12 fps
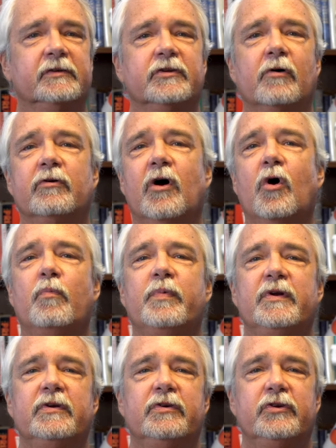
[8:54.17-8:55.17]
Don't
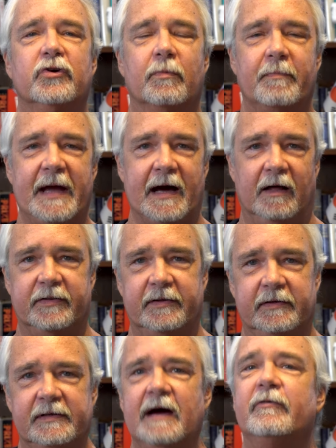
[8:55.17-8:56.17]
open your mouth.
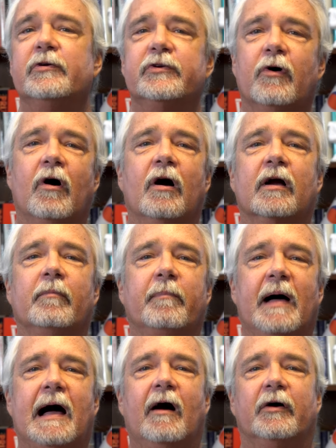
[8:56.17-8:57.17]
Never talk
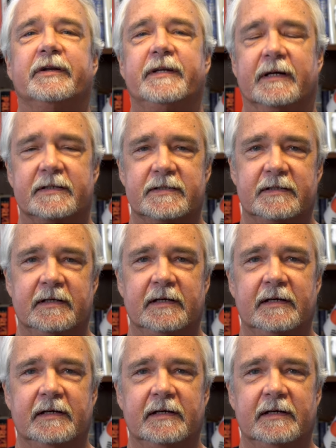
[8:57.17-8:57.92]
politics.